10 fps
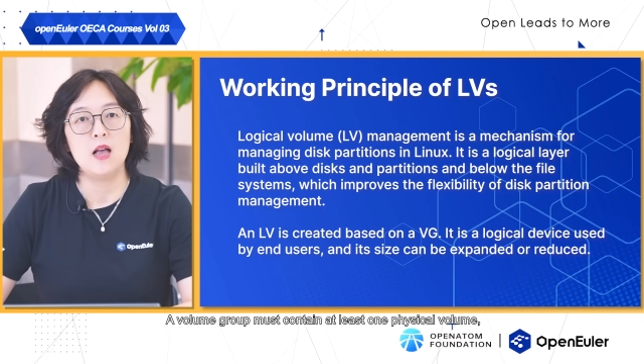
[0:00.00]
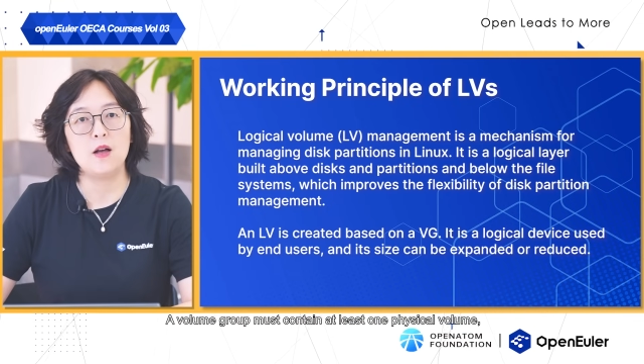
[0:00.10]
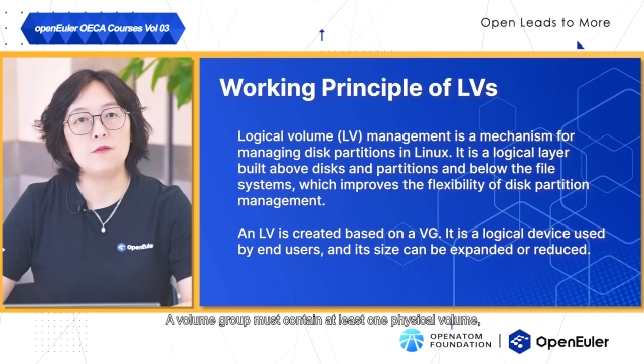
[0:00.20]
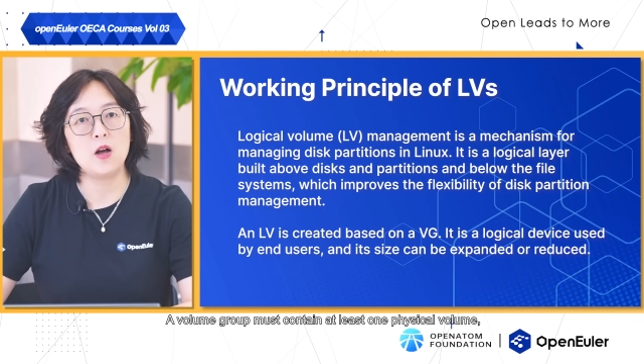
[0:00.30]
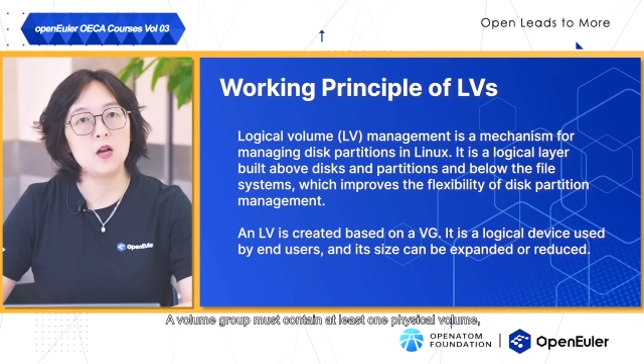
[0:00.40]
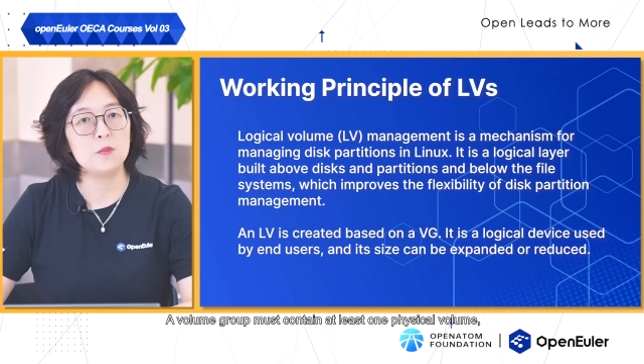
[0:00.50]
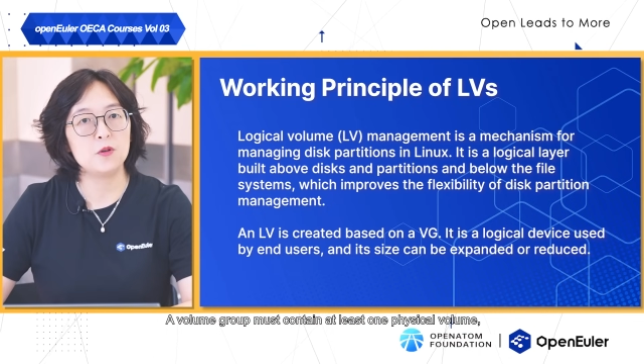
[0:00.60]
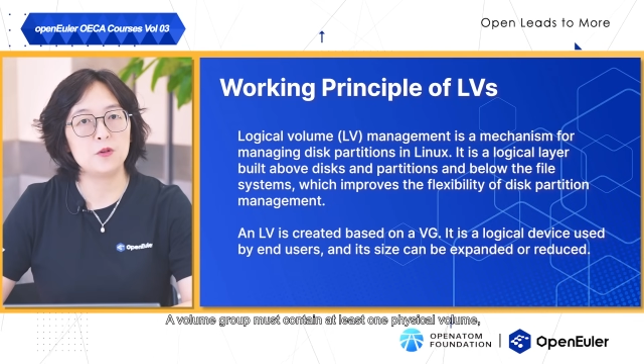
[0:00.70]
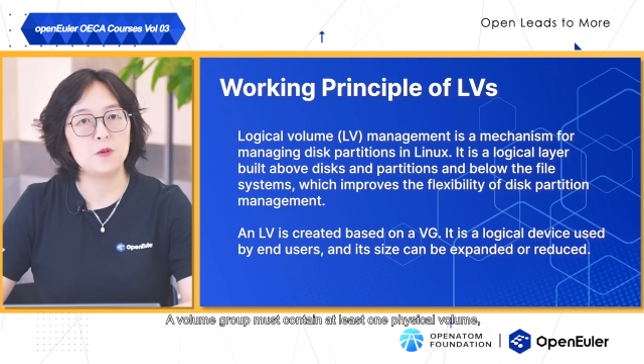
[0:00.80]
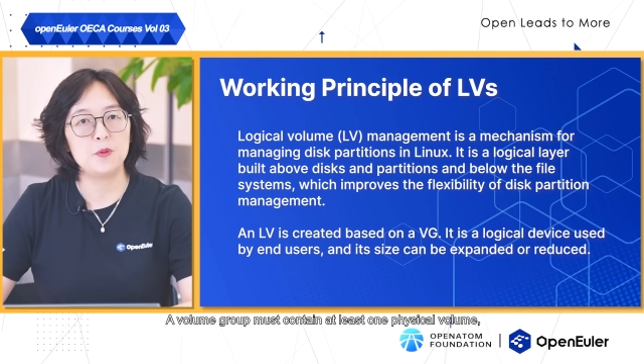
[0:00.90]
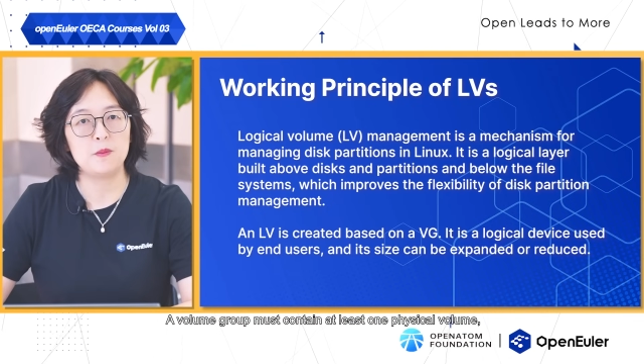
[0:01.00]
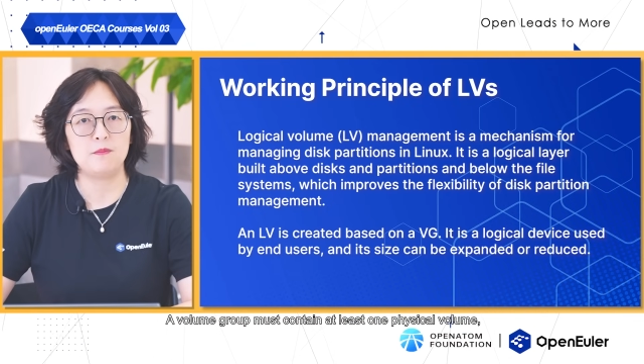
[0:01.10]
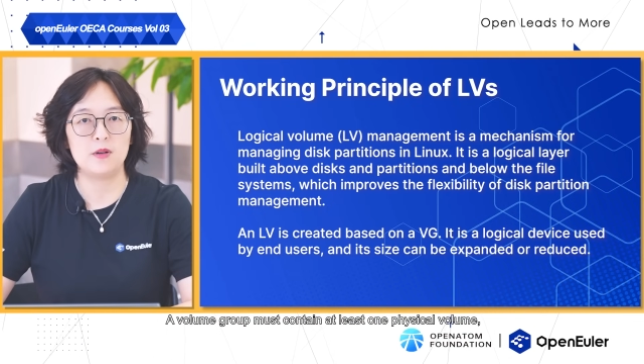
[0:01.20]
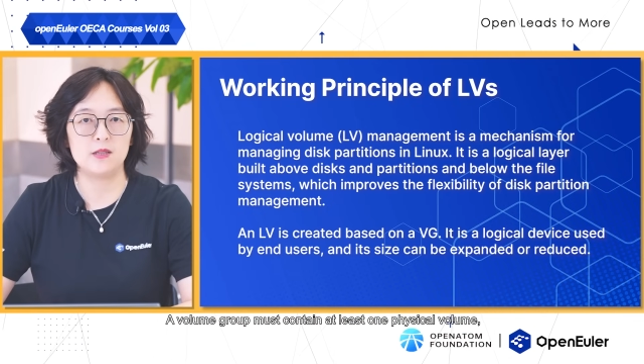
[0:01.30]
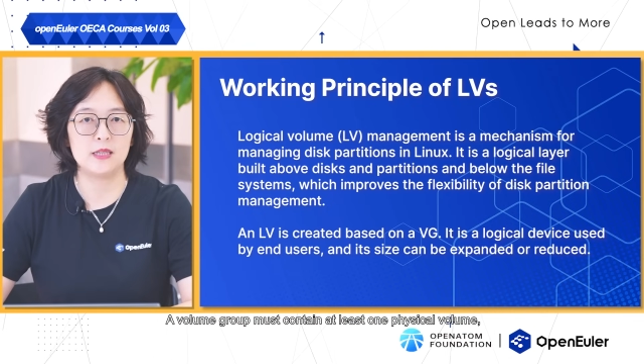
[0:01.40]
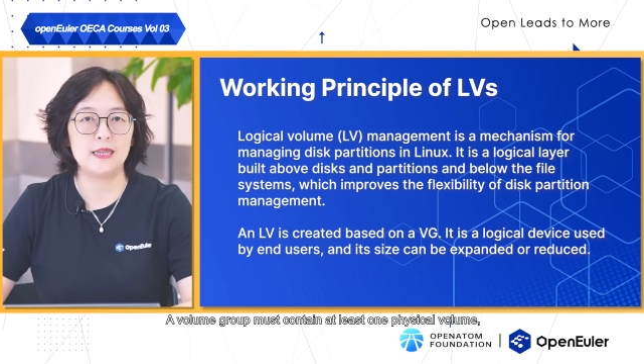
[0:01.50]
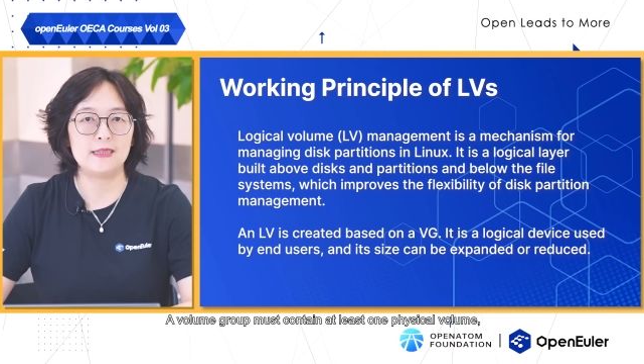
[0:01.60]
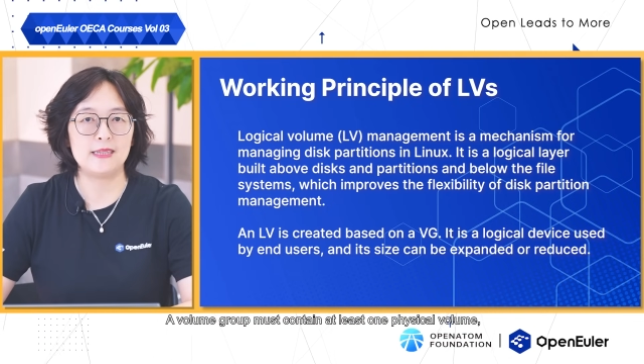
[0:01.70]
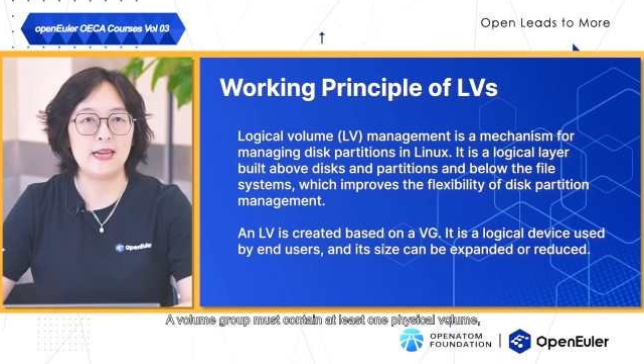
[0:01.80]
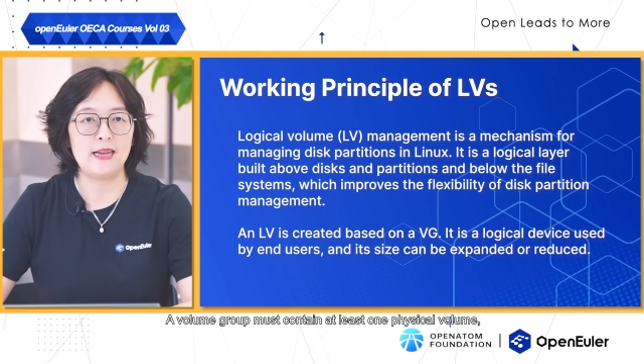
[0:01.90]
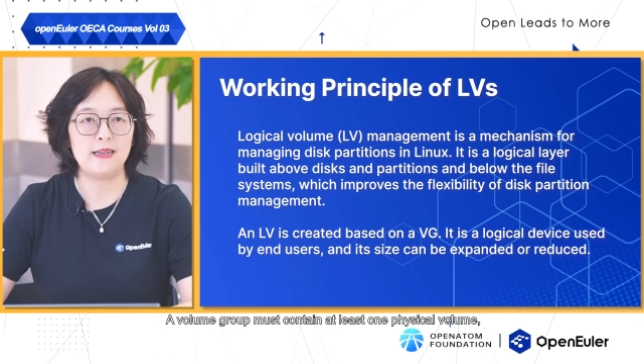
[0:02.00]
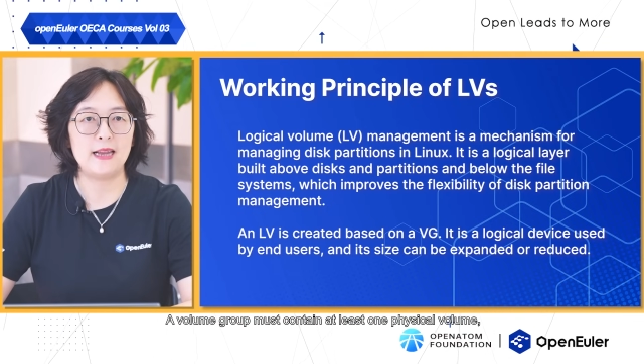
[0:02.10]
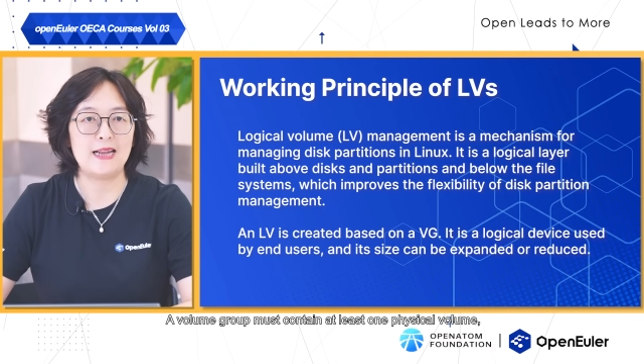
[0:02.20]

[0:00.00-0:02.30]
A volume group must contain